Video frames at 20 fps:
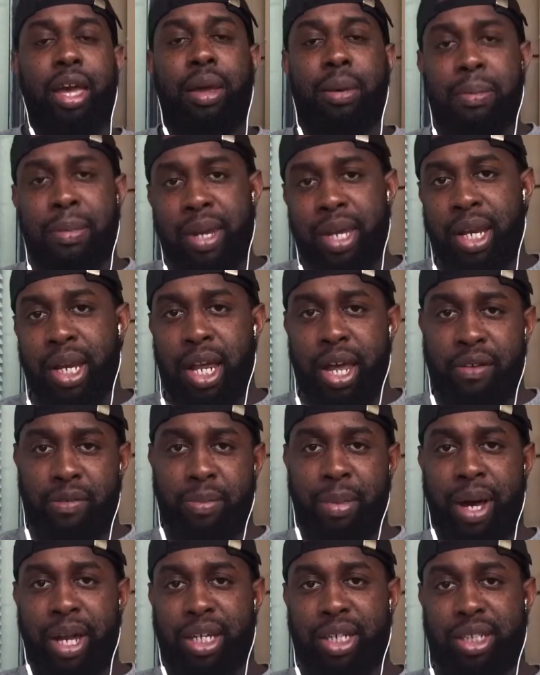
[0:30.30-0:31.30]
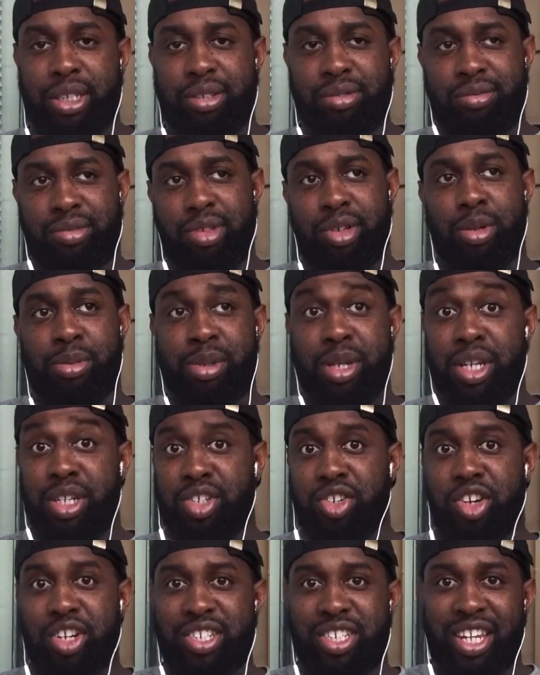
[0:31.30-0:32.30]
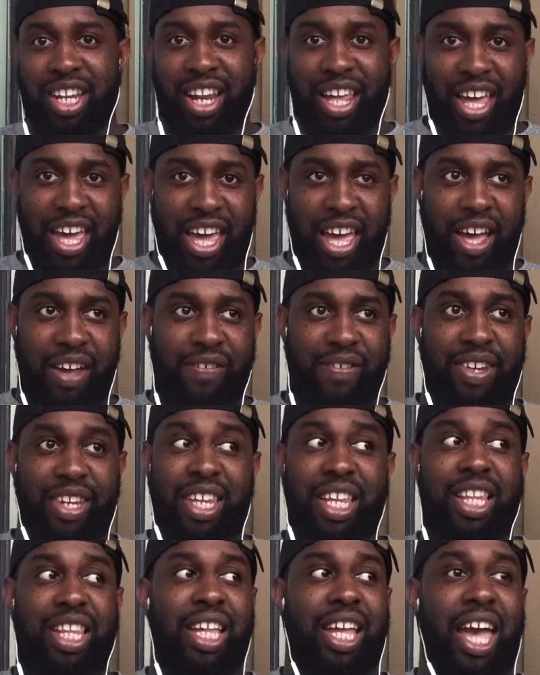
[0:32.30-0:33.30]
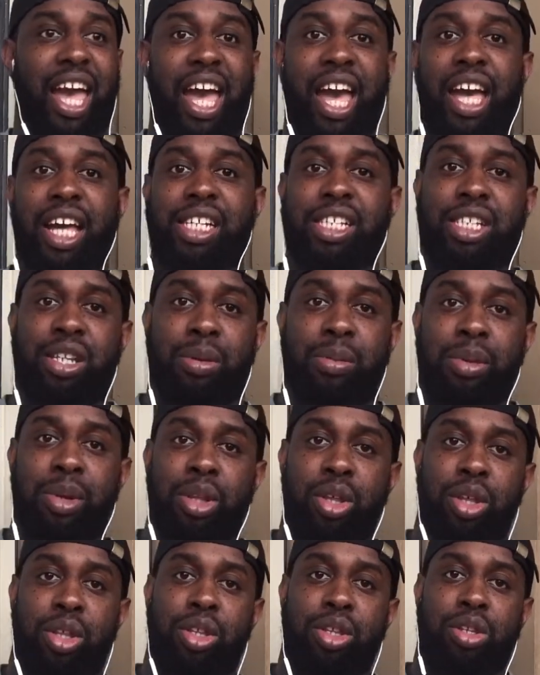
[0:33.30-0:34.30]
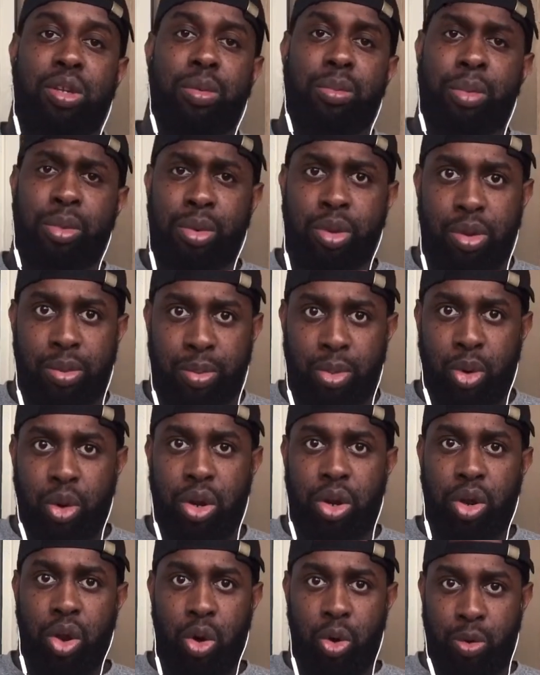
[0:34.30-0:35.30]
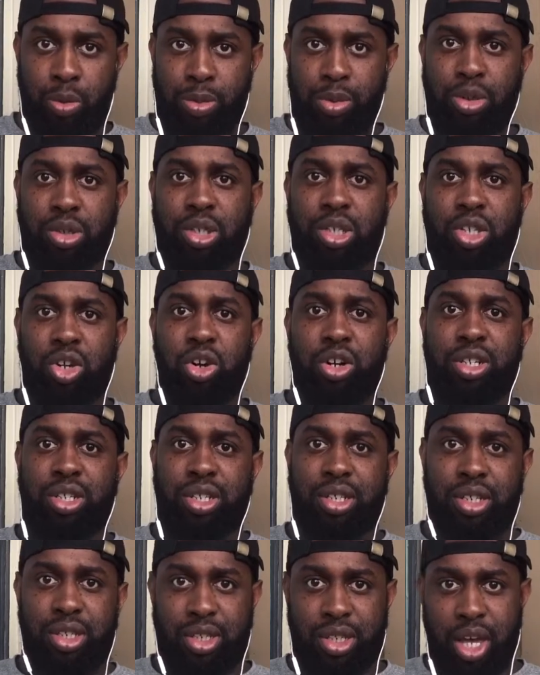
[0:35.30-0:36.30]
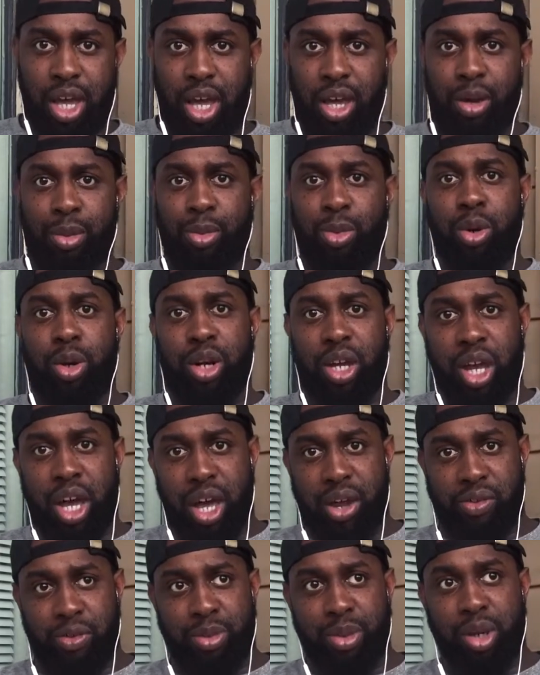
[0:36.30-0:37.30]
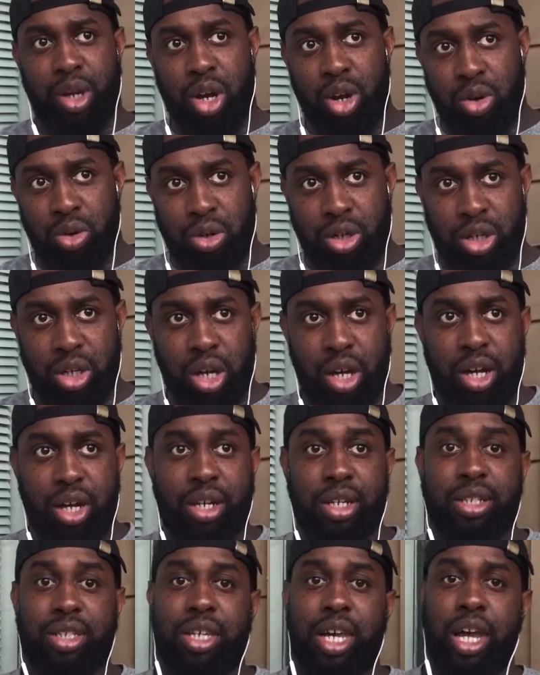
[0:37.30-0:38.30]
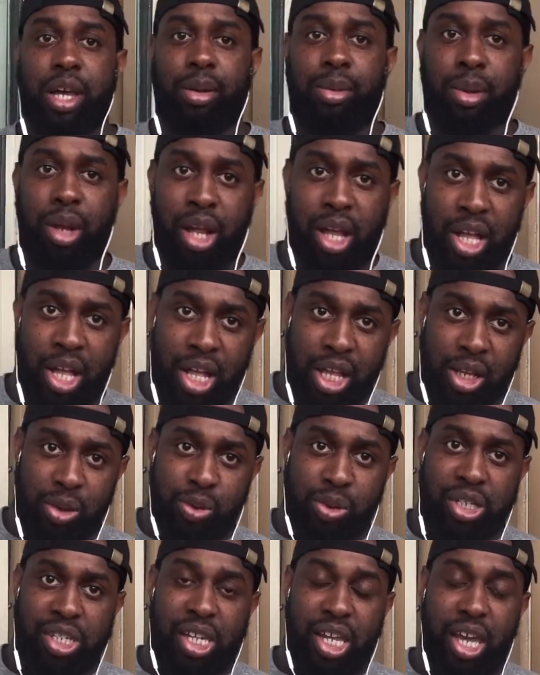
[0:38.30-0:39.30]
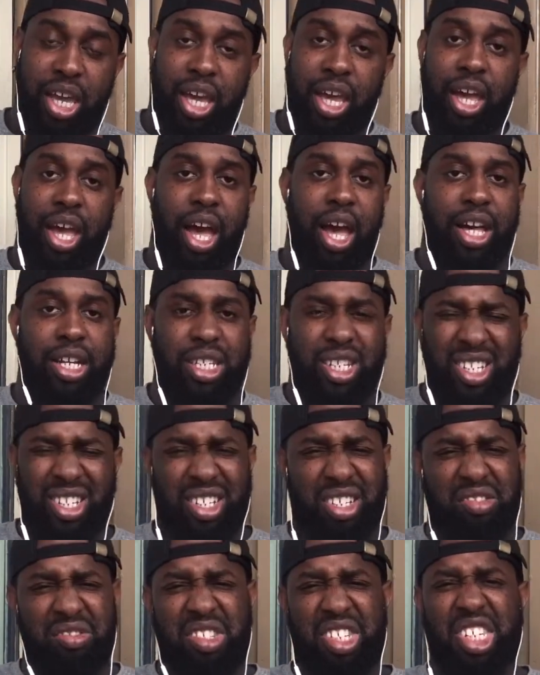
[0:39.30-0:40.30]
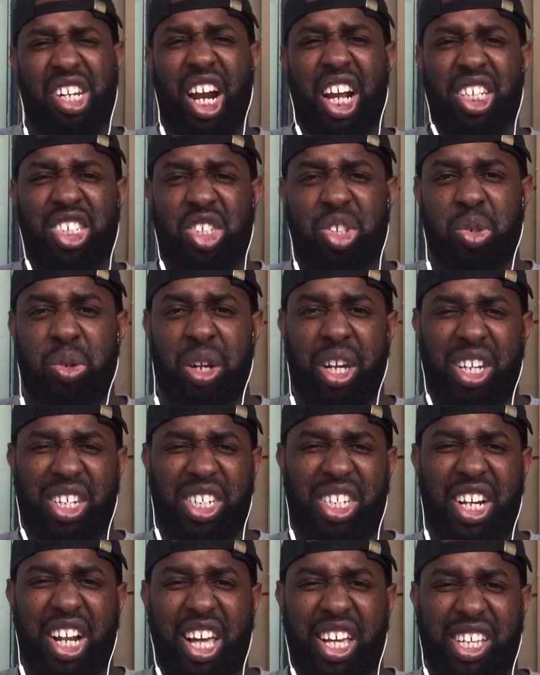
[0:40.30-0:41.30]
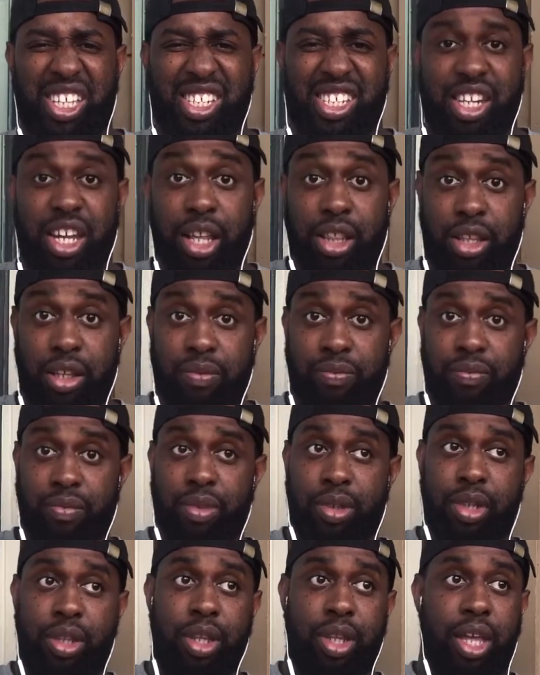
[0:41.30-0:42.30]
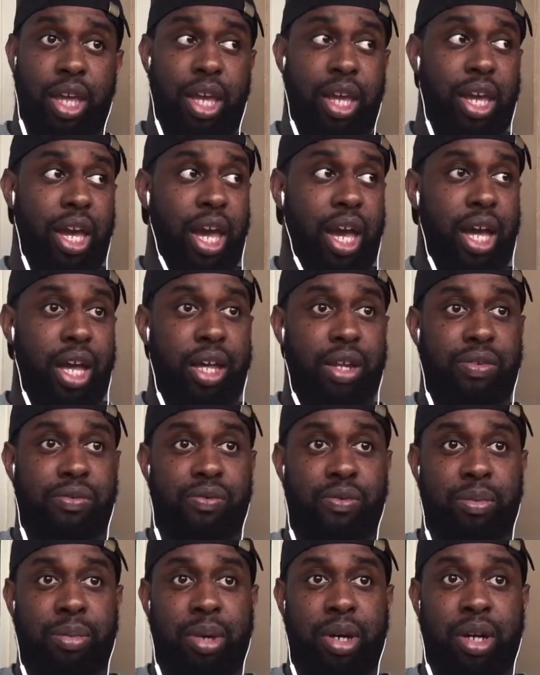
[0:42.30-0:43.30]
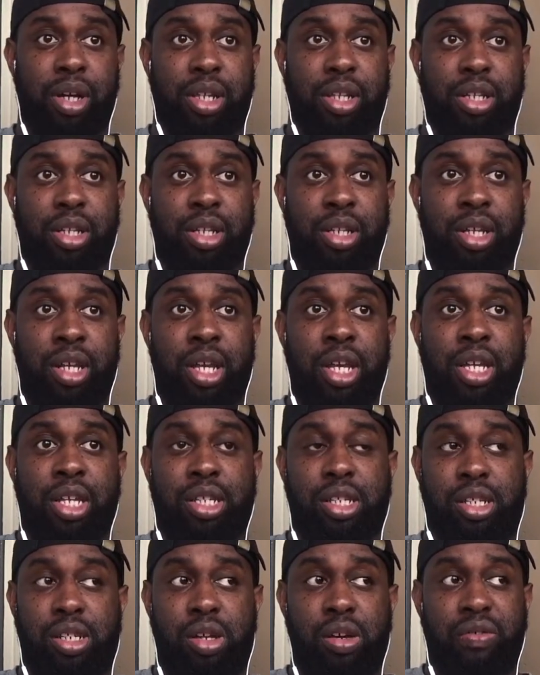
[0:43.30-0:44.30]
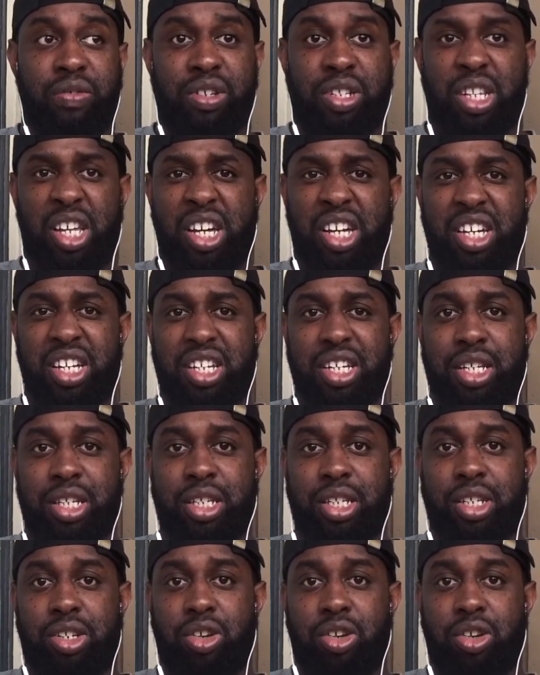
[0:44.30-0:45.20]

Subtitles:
Immediately everybody, you know what I'm saying, starts to laugh. And then the guys, some of the more nobles start to attack him. One of the guys from the Golden Dawn attack him. He was saying, "I slice through that shit like it's nothing." Then guys from the Silver Dawn